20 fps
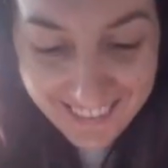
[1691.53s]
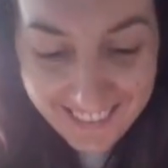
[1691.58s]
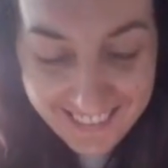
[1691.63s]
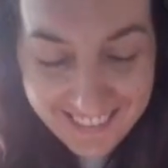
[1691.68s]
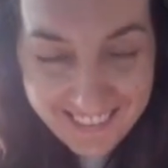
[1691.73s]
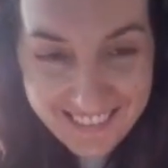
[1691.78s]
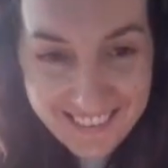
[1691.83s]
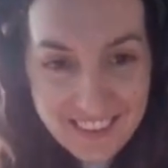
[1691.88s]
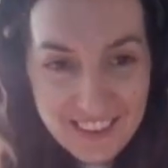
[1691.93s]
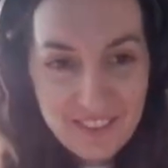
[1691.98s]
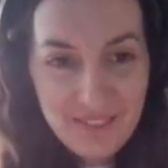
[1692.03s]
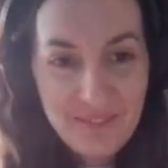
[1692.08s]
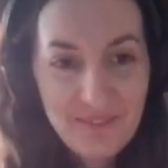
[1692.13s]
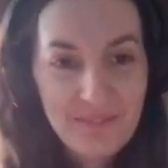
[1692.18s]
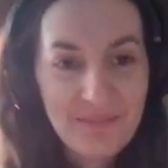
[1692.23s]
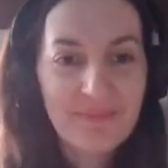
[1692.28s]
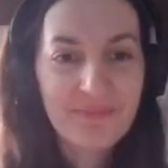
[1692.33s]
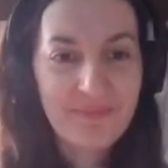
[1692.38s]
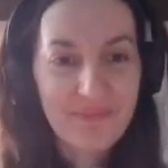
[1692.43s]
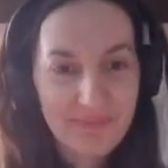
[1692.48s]

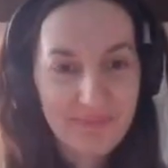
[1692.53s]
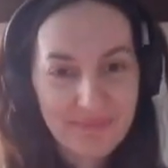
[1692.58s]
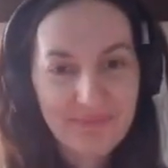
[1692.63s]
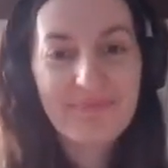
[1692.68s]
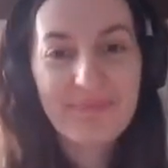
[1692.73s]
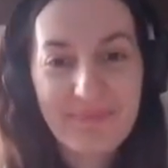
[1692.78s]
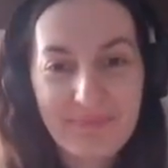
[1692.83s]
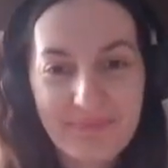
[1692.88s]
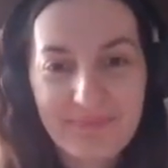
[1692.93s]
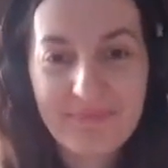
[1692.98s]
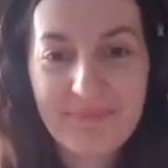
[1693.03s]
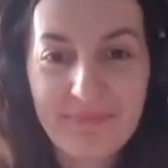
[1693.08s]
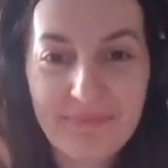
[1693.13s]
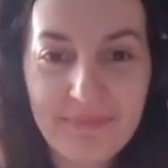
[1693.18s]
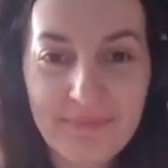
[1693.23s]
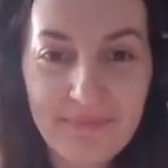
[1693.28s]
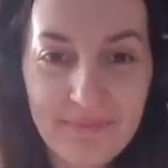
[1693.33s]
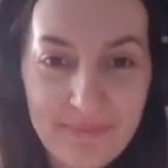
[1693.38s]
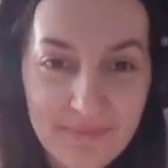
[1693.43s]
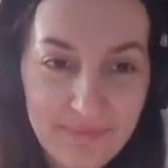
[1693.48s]

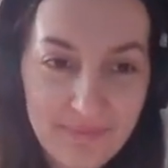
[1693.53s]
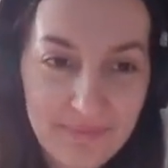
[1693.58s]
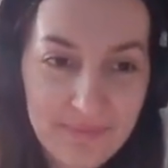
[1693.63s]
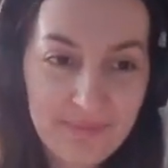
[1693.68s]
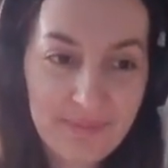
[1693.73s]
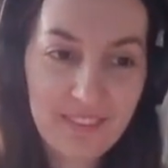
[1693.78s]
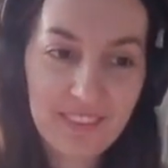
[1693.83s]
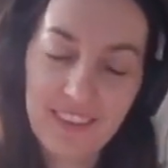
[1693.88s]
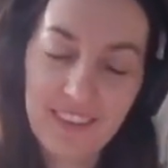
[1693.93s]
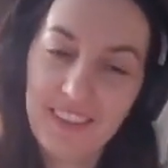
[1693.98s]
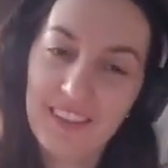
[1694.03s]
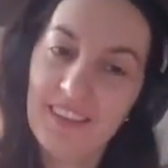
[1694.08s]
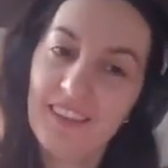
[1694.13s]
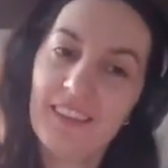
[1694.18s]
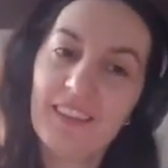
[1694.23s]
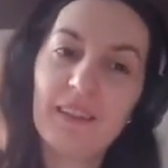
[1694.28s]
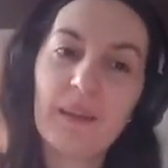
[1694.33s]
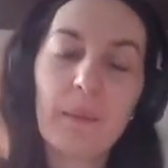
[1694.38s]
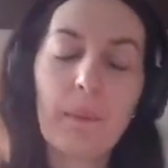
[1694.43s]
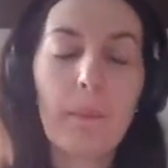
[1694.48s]

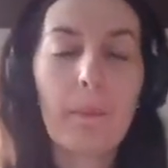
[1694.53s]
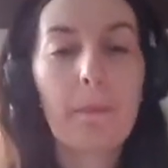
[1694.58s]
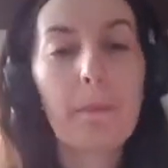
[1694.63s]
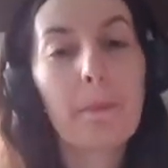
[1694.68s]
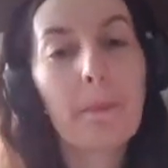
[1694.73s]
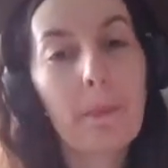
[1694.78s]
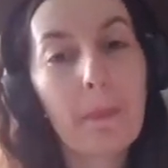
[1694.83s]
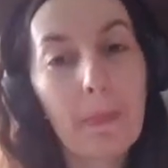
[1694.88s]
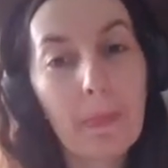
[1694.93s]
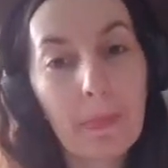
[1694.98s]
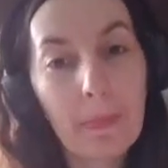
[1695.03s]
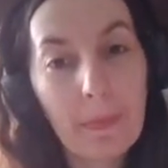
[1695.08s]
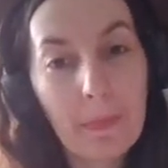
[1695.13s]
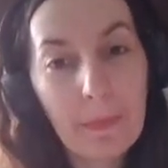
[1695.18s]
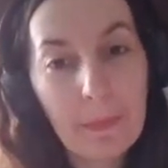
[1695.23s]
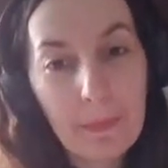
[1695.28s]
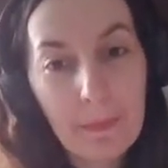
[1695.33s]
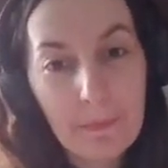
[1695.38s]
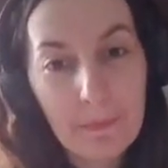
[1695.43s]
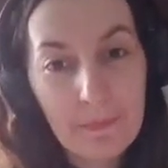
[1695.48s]

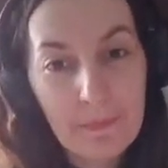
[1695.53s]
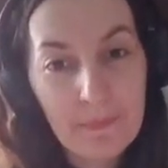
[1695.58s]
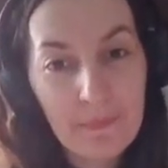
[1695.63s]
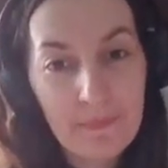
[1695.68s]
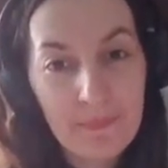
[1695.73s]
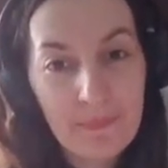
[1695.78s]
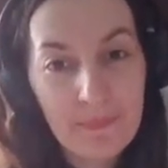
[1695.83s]
This person isn't speaking.